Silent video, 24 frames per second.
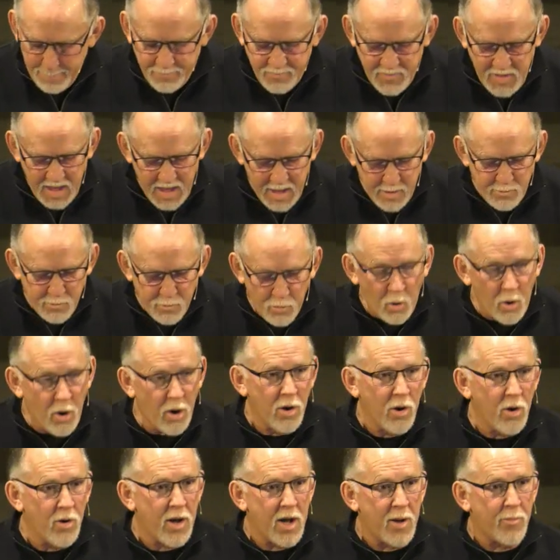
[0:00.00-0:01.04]
In
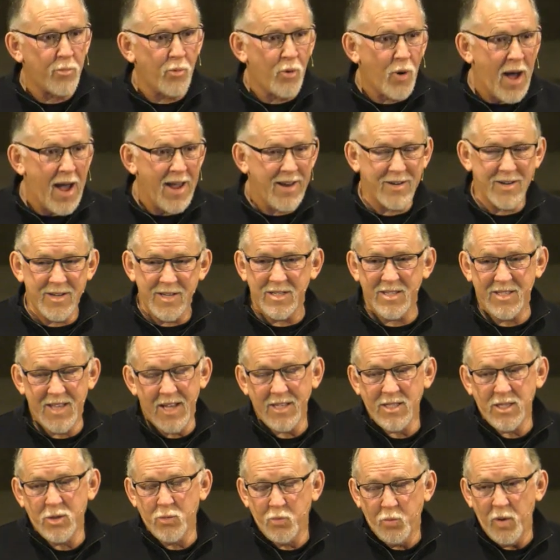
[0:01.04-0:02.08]
moral uprightness.
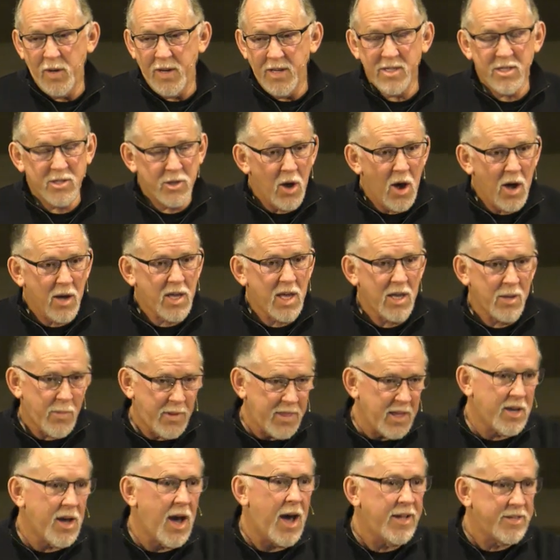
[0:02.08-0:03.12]
That's what he's talking about. The
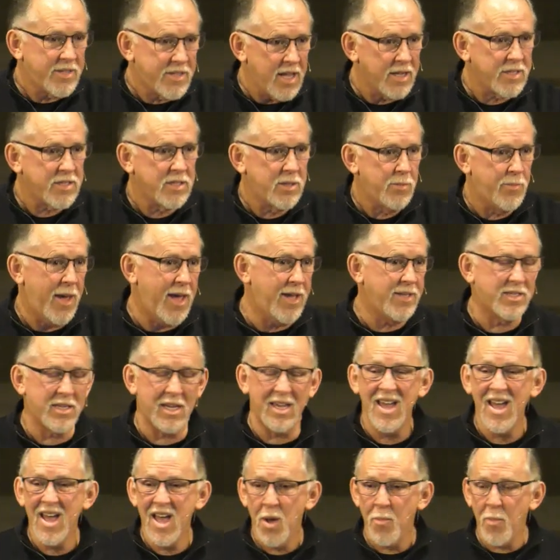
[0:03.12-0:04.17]
context demands it
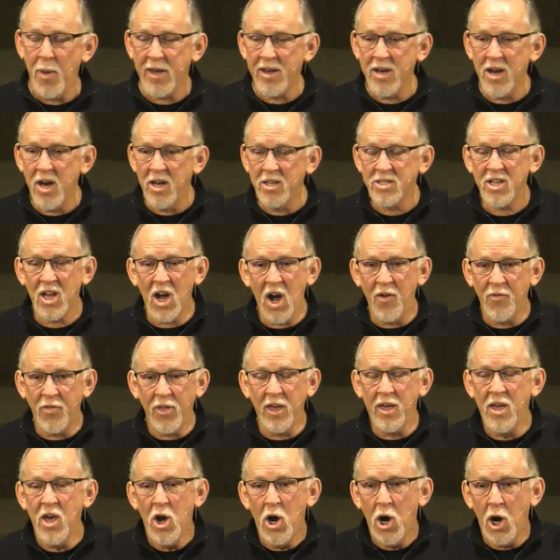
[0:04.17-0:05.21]
because of
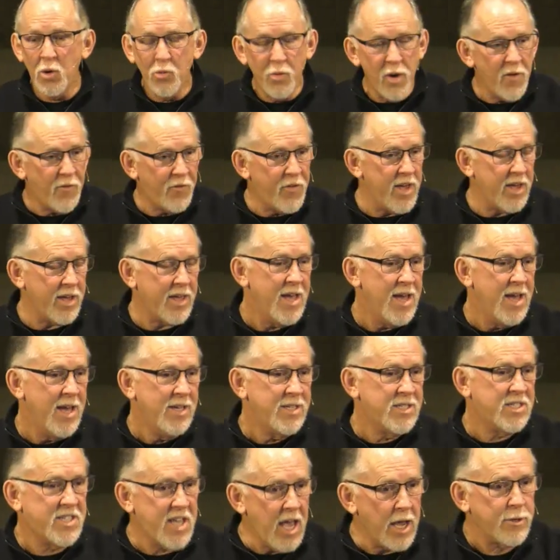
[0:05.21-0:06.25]
the horrific
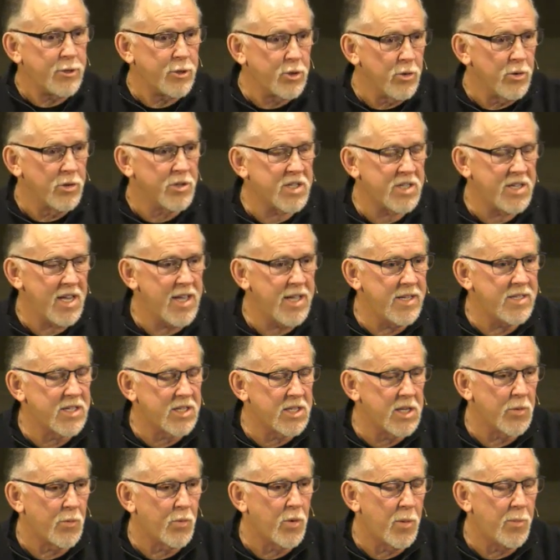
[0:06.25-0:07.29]
sexual sins
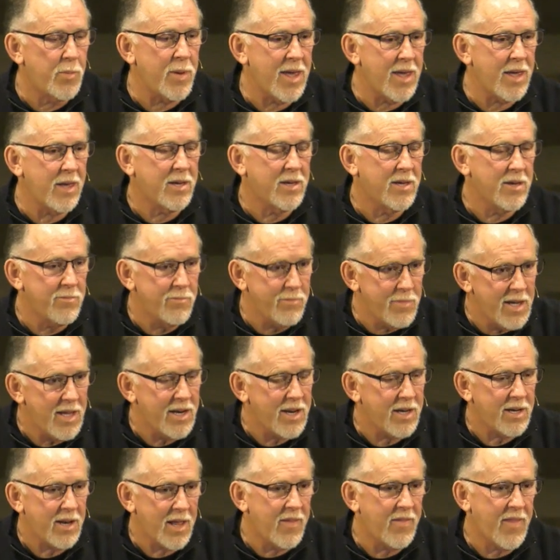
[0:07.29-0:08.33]
that were being
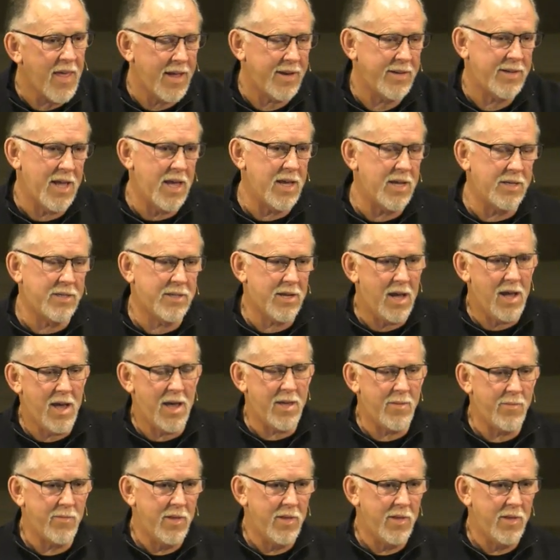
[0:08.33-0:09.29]
committed in that day and time.